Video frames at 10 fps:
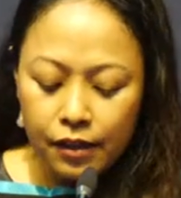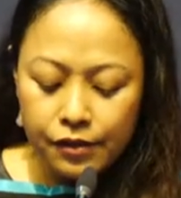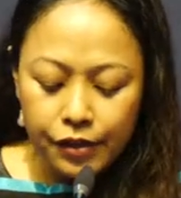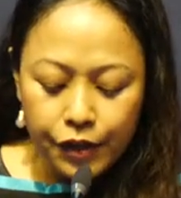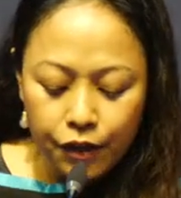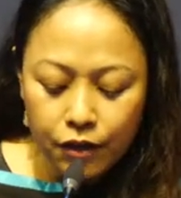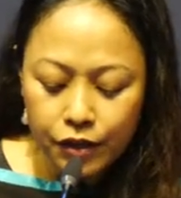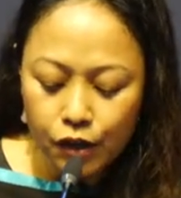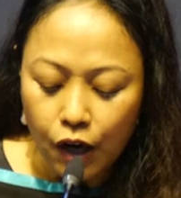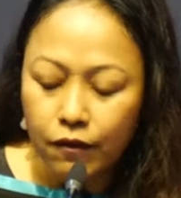
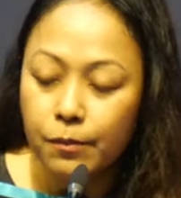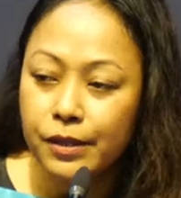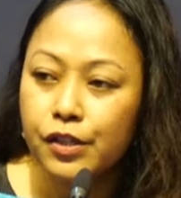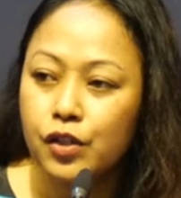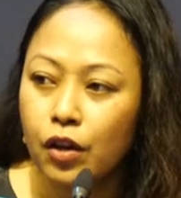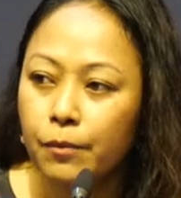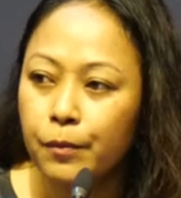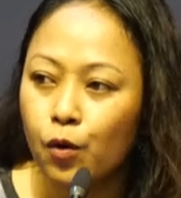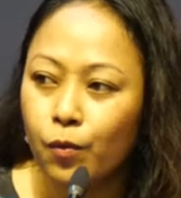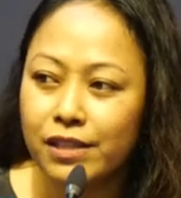secured government
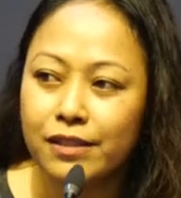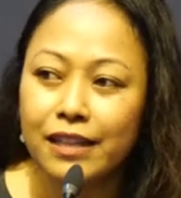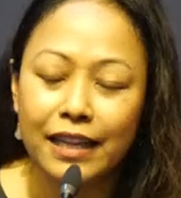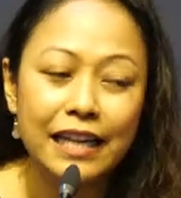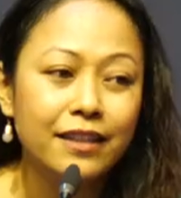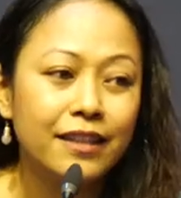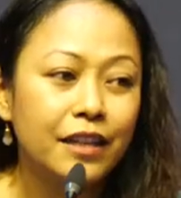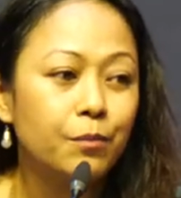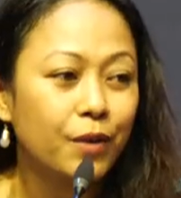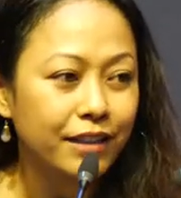job was the length
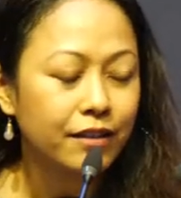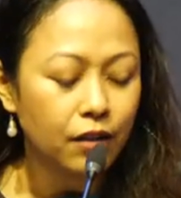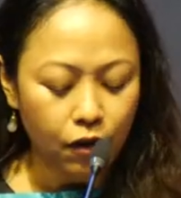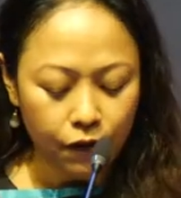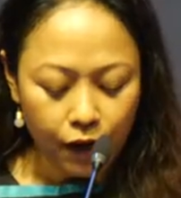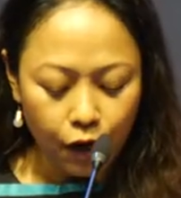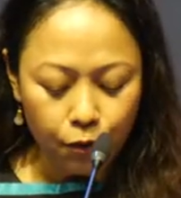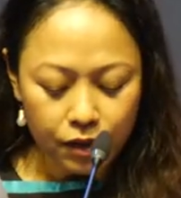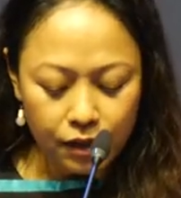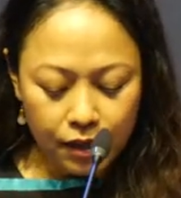and breadth of
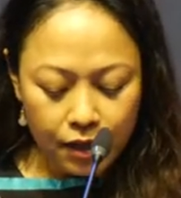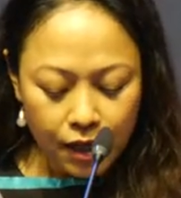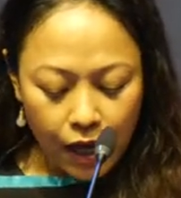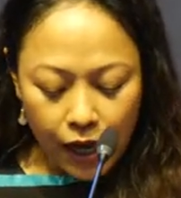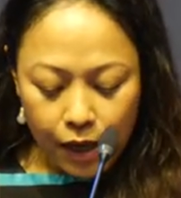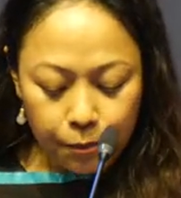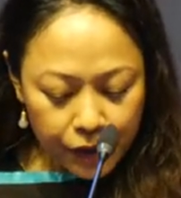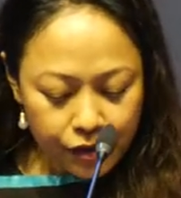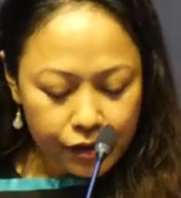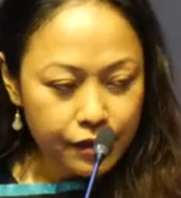our
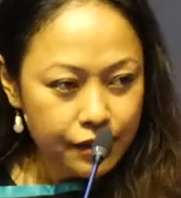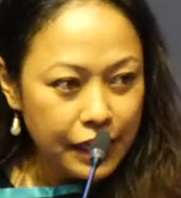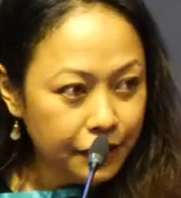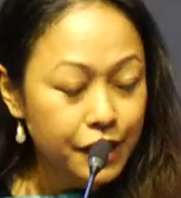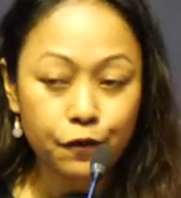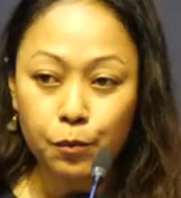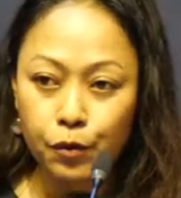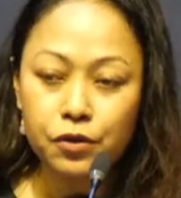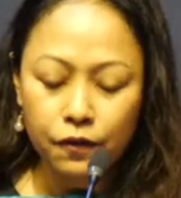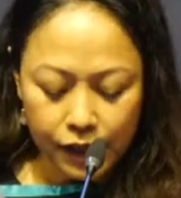ambitions, at least for
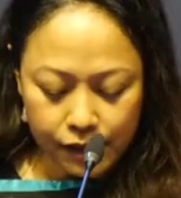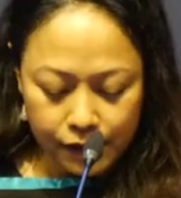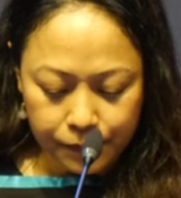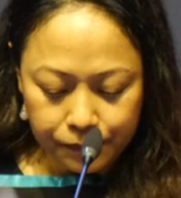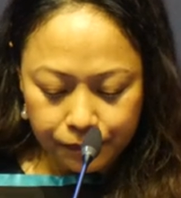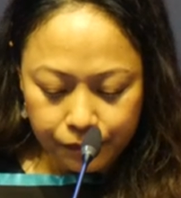most of us.